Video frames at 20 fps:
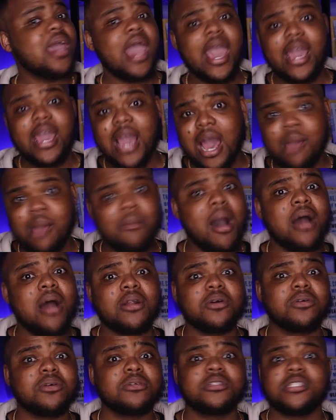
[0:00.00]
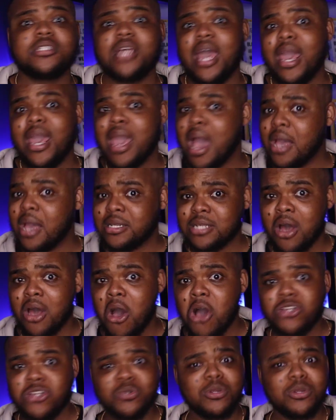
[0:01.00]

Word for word: A I models to A I songs.